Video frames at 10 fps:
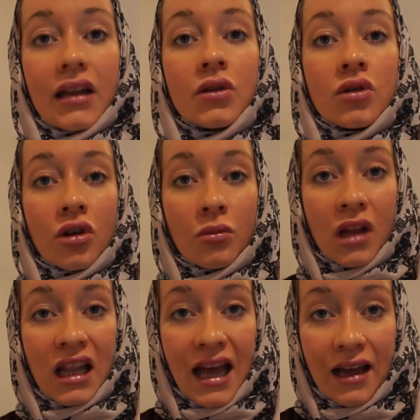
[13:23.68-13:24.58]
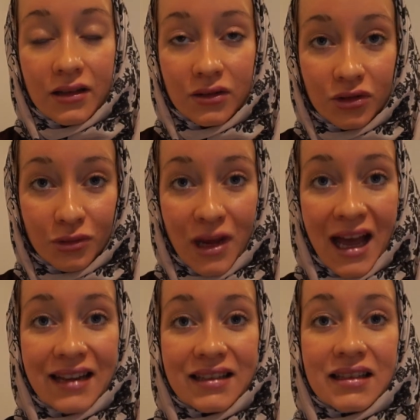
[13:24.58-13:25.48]

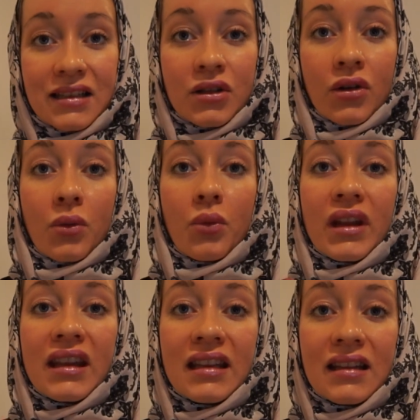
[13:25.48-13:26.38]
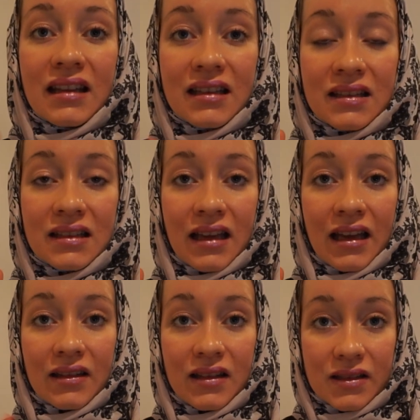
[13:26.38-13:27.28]
normality, you know, within this
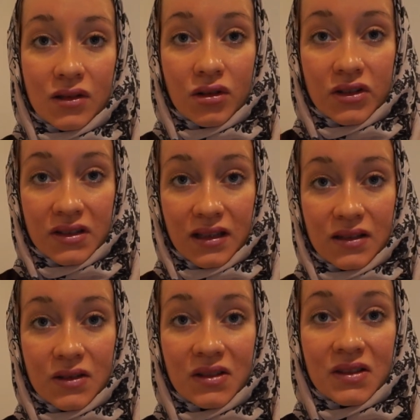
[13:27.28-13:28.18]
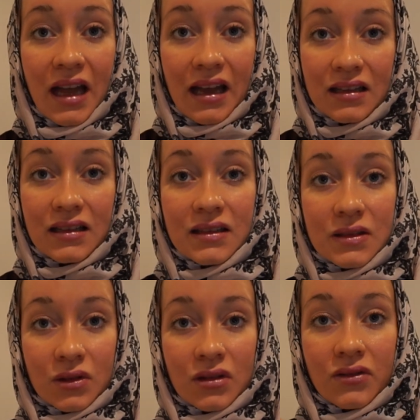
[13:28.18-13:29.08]
discourse that society is
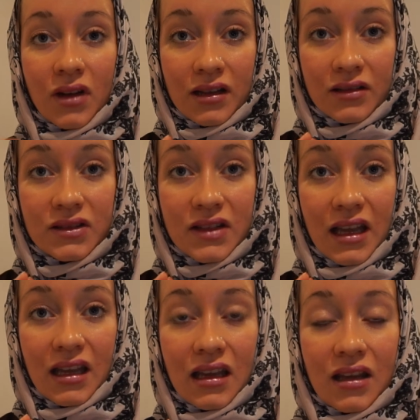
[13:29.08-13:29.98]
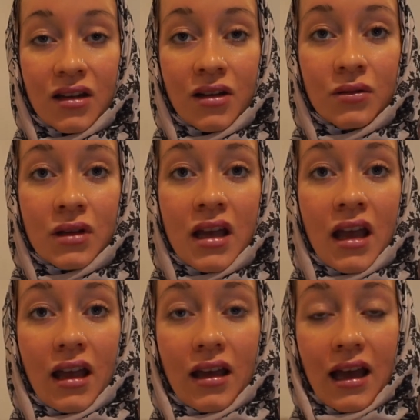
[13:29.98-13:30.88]
sort of undertaking, you know.
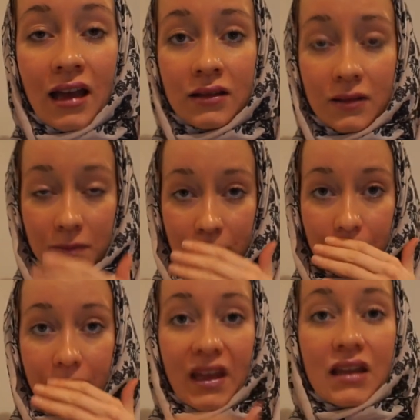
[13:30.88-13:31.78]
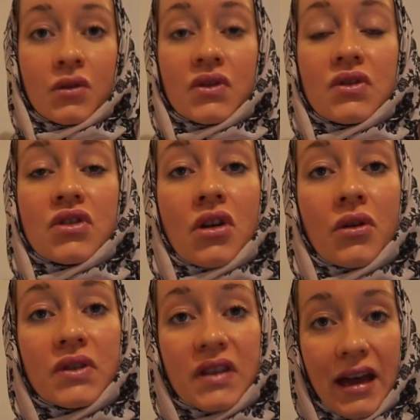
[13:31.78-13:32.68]
And it also
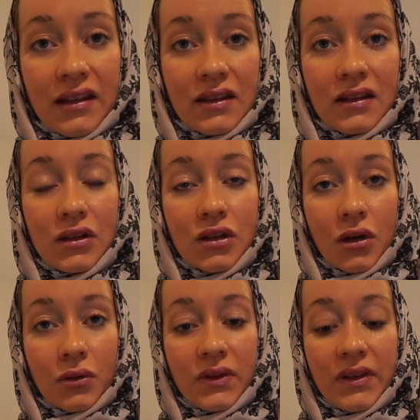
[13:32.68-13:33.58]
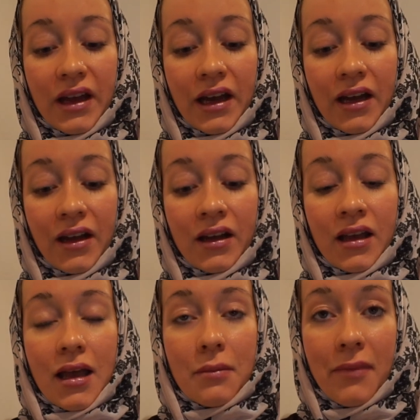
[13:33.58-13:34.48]
shows that, you know, the
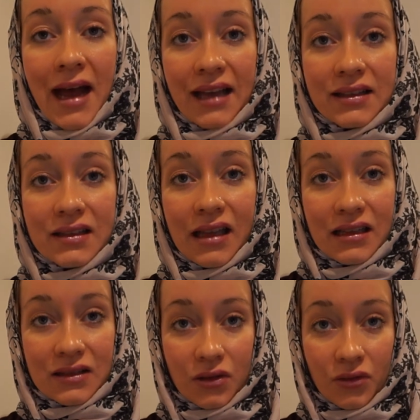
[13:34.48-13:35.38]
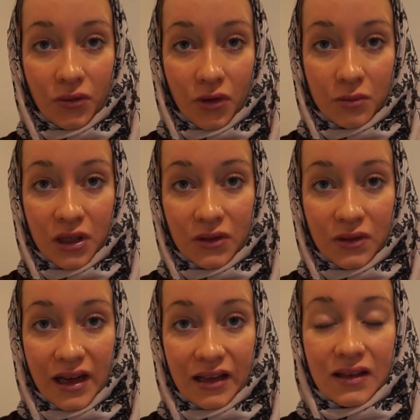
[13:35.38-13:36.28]
mass that is conforming to
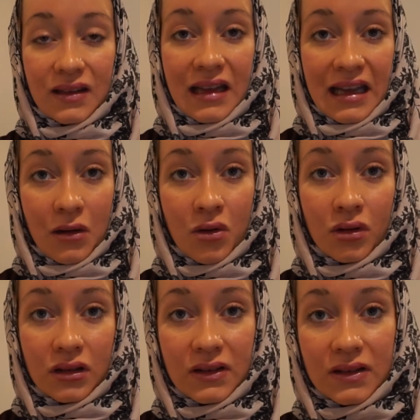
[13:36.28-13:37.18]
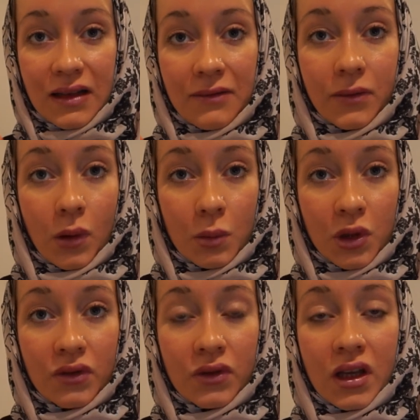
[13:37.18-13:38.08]
that, they hold some form
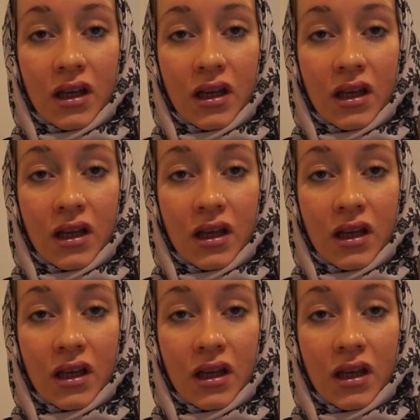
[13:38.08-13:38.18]
of,